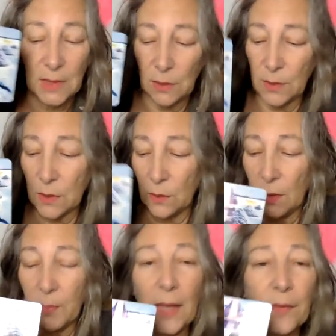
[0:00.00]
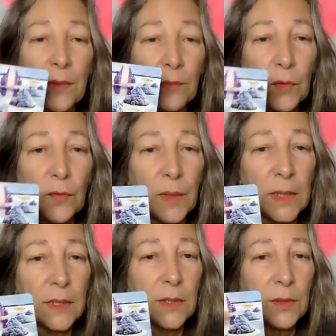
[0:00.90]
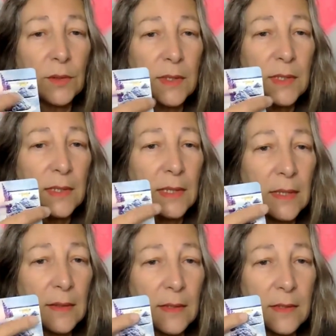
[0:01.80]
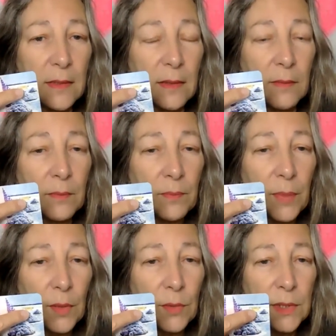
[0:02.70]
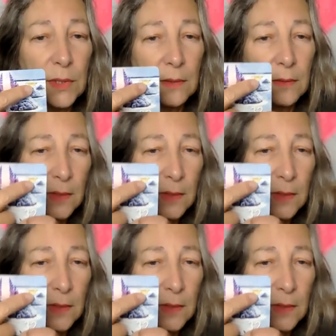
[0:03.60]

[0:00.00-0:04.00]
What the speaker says: So it's all about the movement. As you can see, there's a boat.